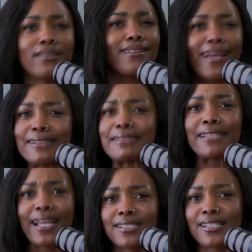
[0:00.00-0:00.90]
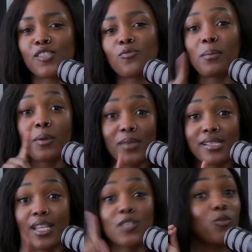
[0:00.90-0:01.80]
1990s, remember we
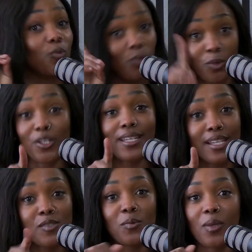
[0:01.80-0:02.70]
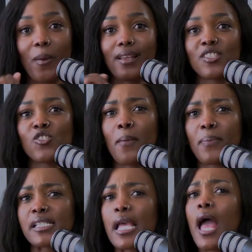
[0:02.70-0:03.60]
said you gonna get to the wellness
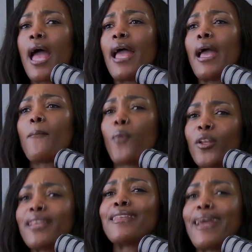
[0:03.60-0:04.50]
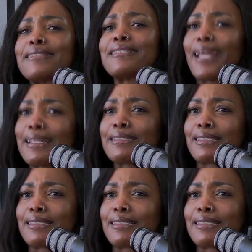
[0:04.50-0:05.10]
champions, born in the 1990s,